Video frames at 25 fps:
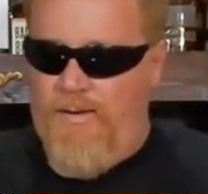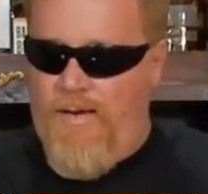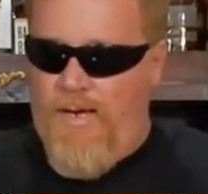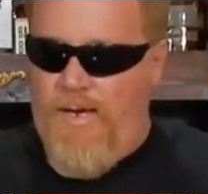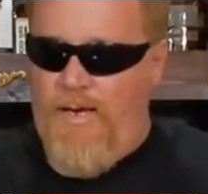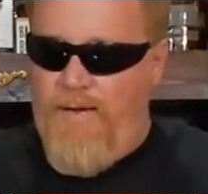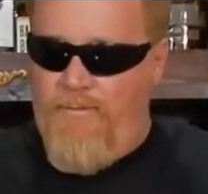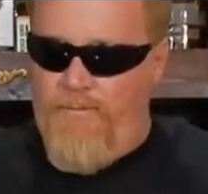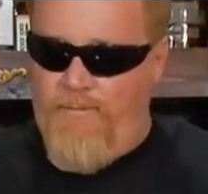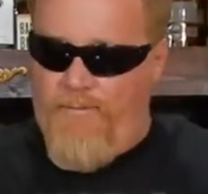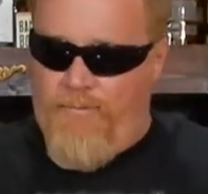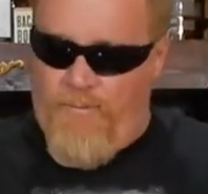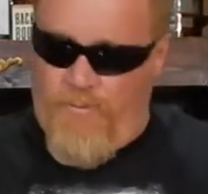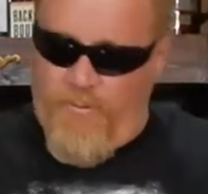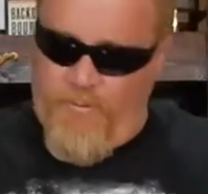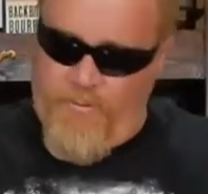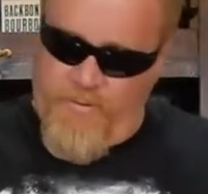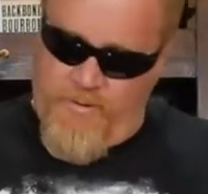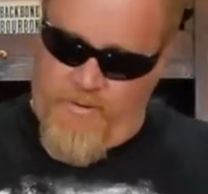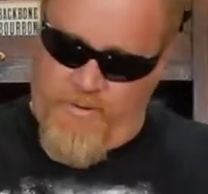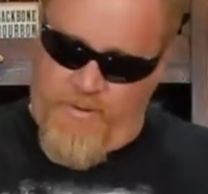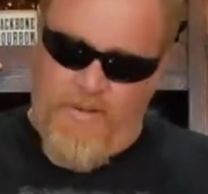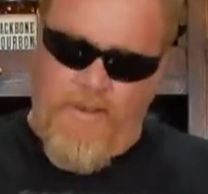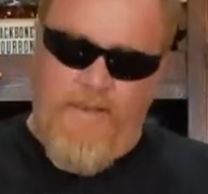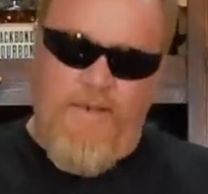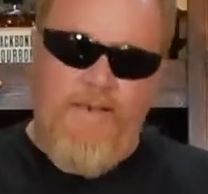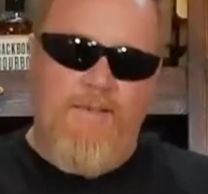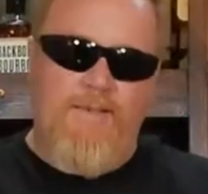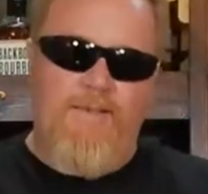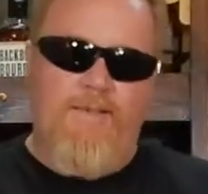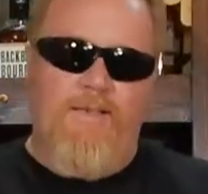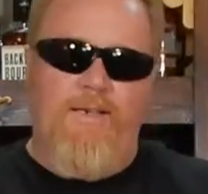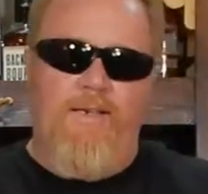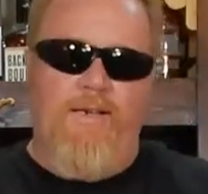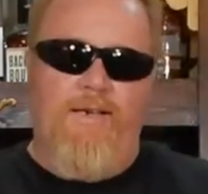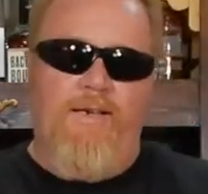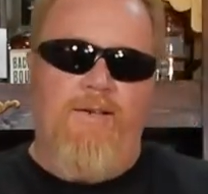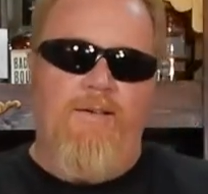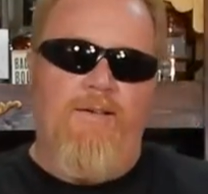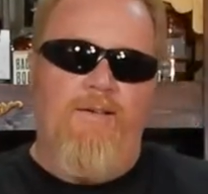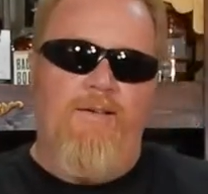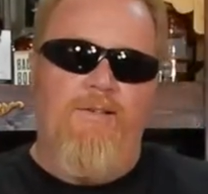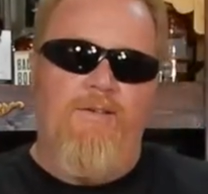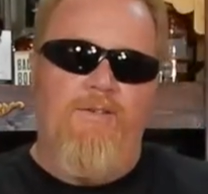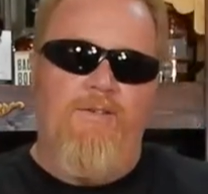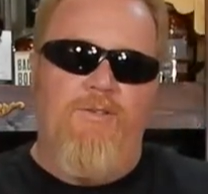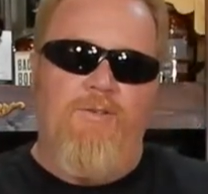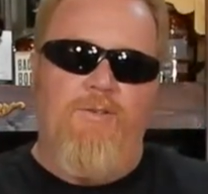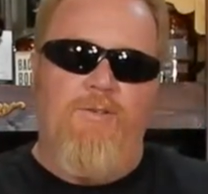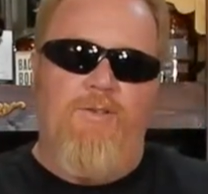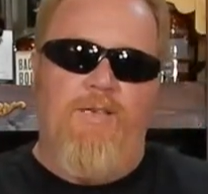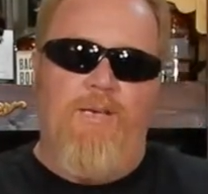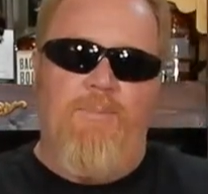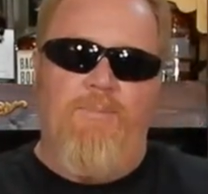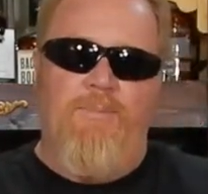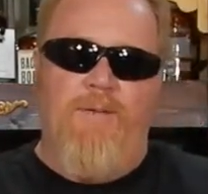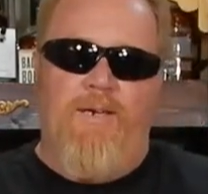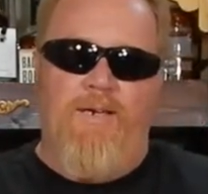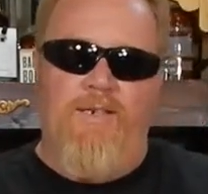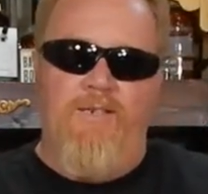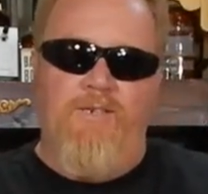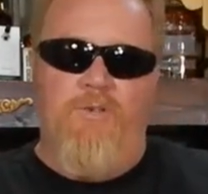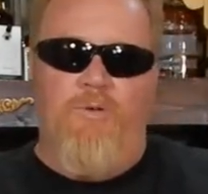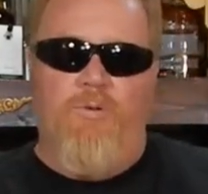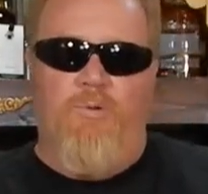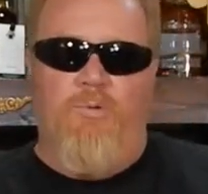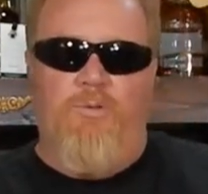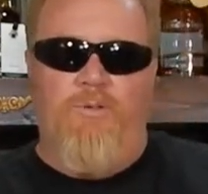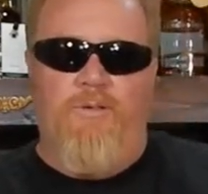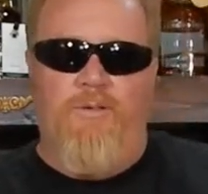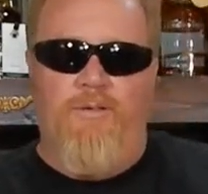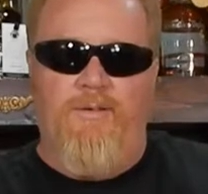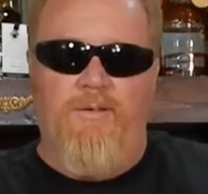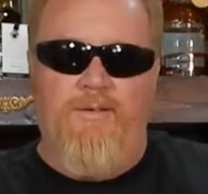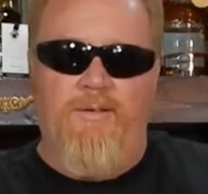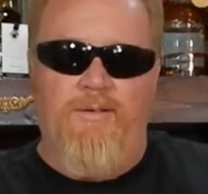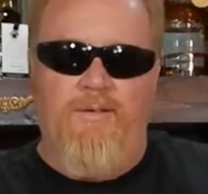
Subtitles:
I even froze the glass today so I can keep the ice cold.